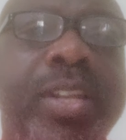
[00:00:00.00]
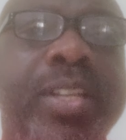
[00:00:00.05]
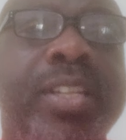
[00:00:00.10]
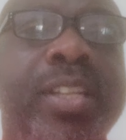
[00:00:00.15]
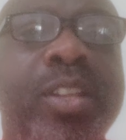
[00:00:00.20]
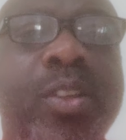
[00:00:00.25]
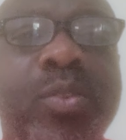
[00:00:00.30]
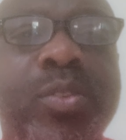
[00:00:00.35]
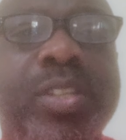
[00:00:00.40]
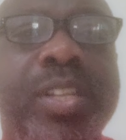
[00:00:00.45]
is
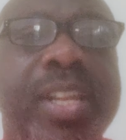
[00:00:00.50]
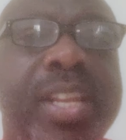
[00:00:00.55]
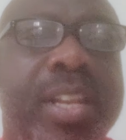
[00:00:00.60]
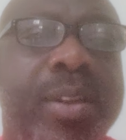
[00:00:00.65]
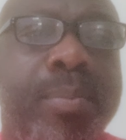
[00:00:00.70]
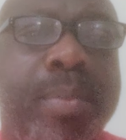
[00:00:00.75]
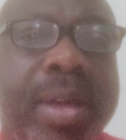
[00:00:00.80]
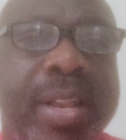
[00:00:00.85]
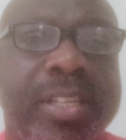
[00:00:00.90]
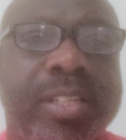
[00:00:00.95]
loosening
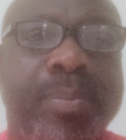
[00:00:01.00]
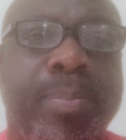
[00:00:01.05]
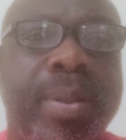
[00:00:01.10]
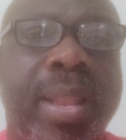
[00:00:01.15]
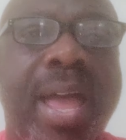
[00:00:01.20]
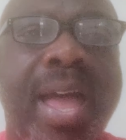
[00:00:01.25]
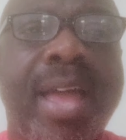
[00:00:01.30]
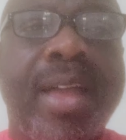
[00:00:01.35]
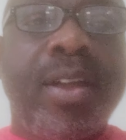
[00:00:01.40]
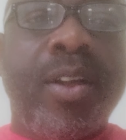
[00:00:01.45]
the money
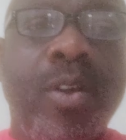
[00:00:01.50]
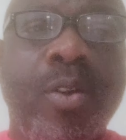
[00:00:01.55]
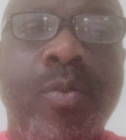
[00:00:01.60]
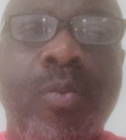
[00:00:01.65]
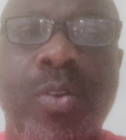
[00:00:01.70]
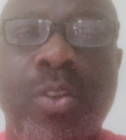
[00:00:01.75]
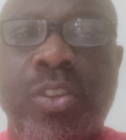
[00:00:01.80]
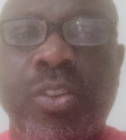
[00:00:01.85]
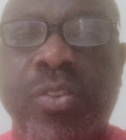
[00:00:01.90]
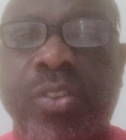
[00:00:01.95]
supply.
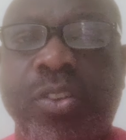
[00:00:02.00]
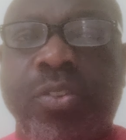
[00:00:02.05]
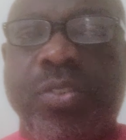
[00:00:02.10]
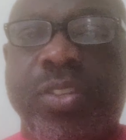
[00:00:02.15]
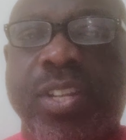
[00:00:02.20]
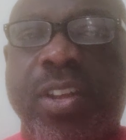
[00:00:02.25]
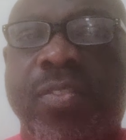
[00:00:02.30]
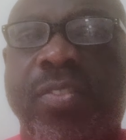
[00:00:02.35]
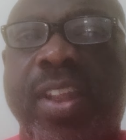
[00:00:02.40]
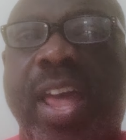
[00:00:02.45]
When you do
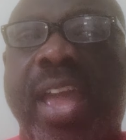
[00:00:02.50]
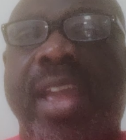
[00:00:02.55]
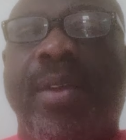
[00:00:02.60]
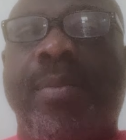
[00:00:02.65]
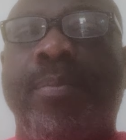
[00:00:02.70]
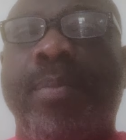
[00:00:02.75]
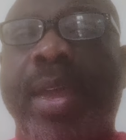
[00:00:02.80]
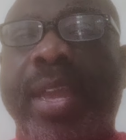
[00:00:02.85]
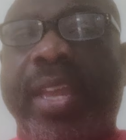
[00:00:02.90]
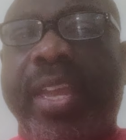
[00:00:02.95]
stuff like
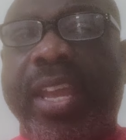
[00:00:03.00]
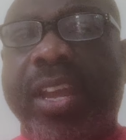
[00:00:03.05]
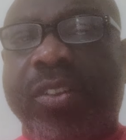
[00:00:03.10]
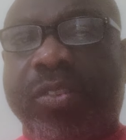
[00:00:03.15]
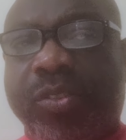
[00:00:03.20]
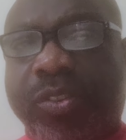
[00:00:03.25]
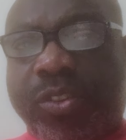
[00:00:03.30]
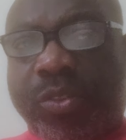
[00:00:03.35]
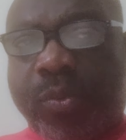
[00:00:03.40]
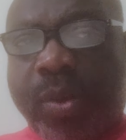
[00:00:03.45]
make
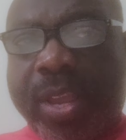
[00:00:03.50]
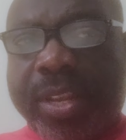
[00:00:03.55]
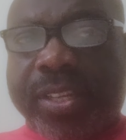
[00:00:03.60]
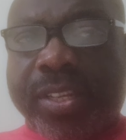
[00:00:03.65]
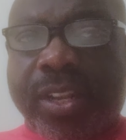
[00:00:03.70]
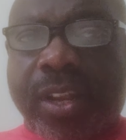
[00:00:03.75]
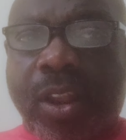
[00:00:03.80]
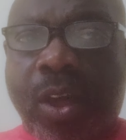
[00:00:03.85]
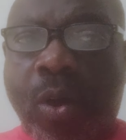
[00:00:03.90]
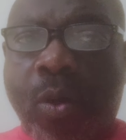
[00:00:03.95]
interest
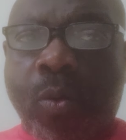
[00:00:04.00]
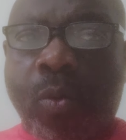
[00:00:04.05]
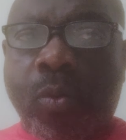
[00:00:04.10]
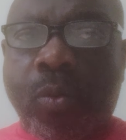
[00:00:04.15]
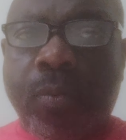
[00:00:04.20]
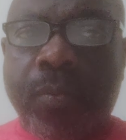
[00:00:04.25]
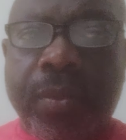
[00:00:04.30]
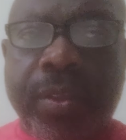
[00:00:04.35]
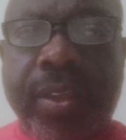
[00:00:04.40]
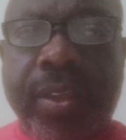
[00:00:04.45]
rates low